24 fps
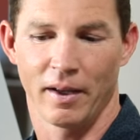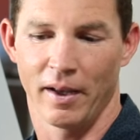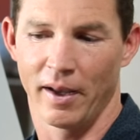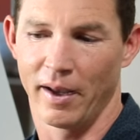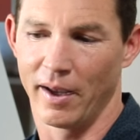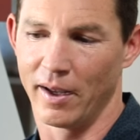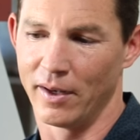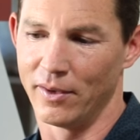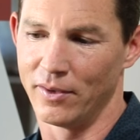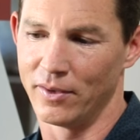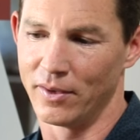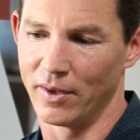
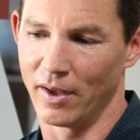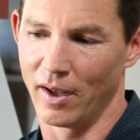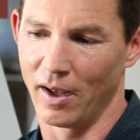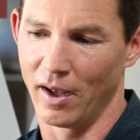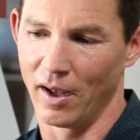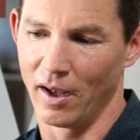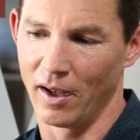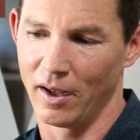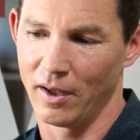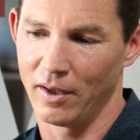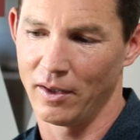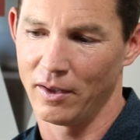and
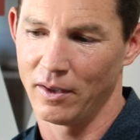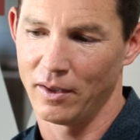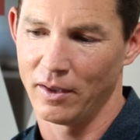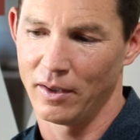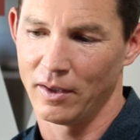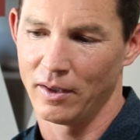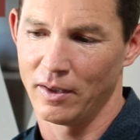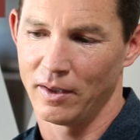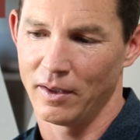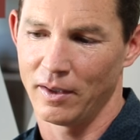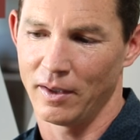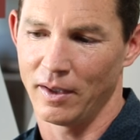uh,
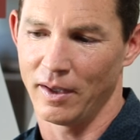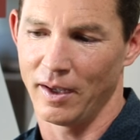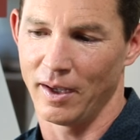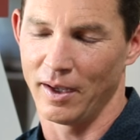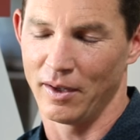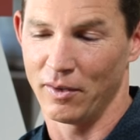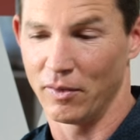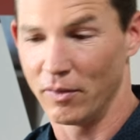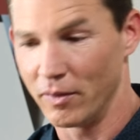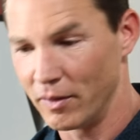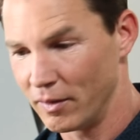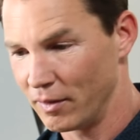
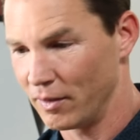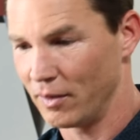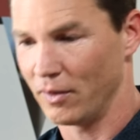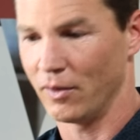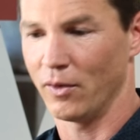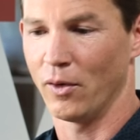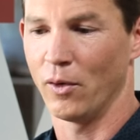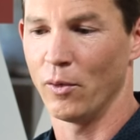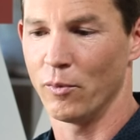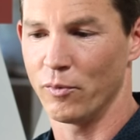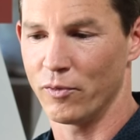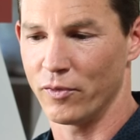and
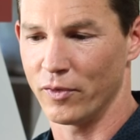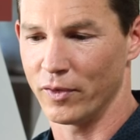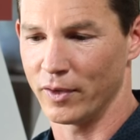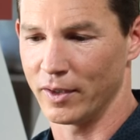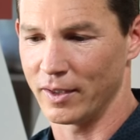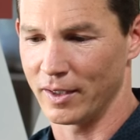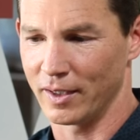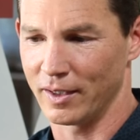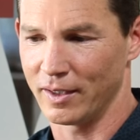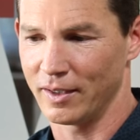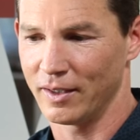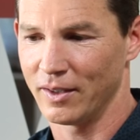
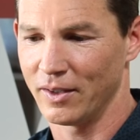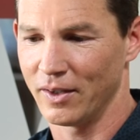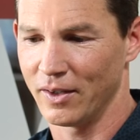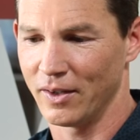hopefully